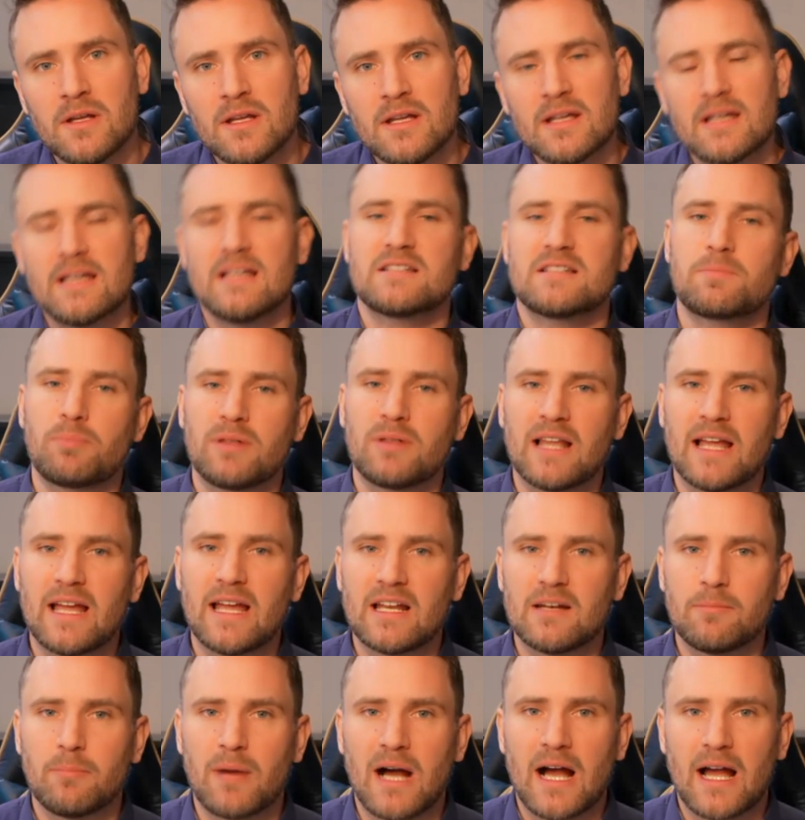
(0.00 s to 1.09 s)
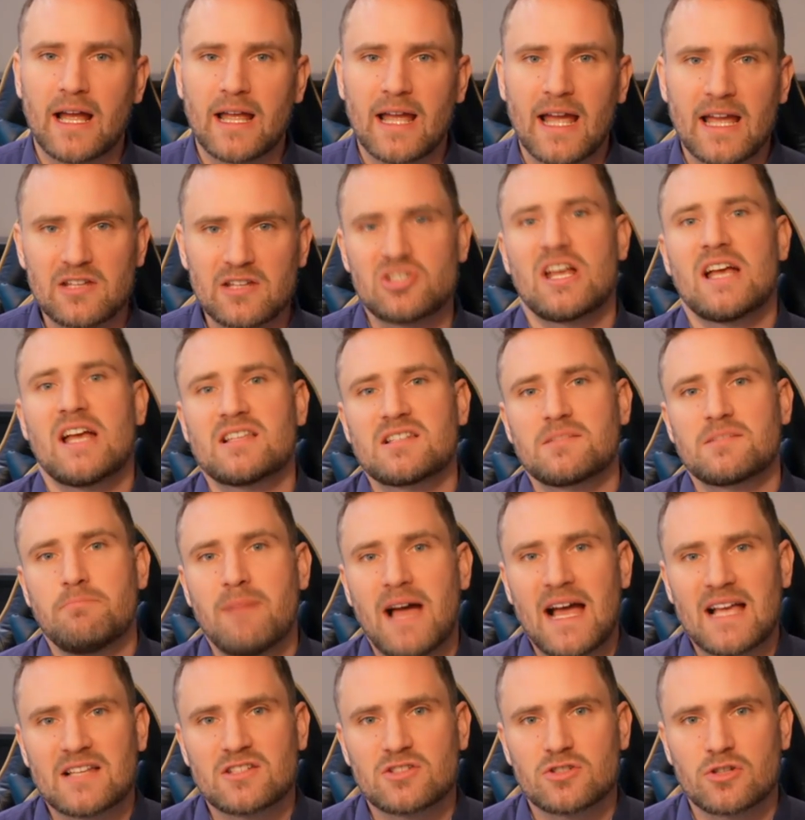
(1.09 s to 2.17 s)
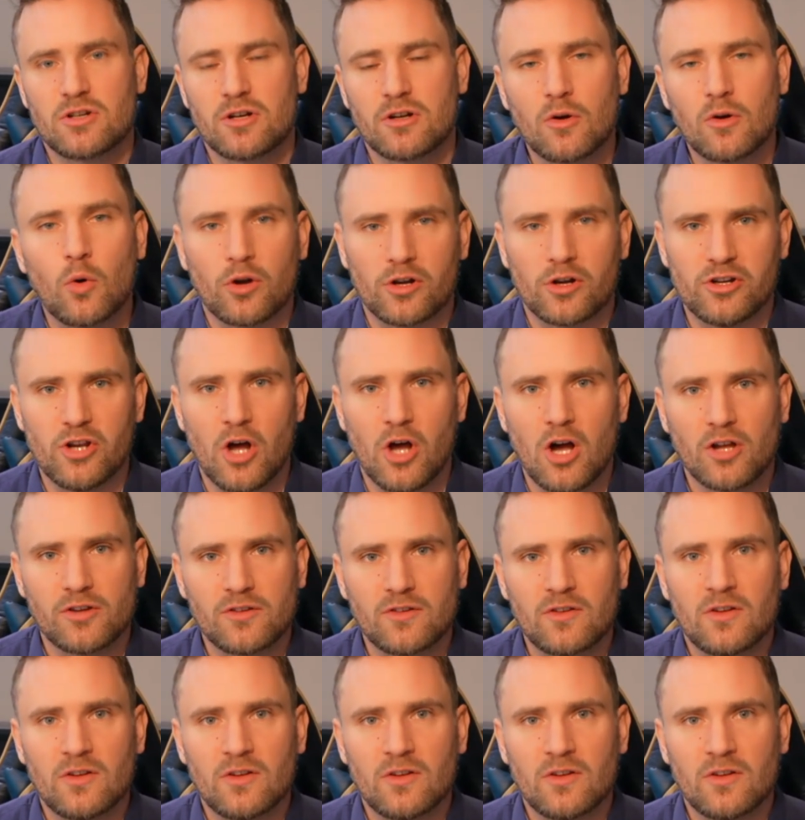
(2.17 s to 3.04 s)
is played by a chess master or not.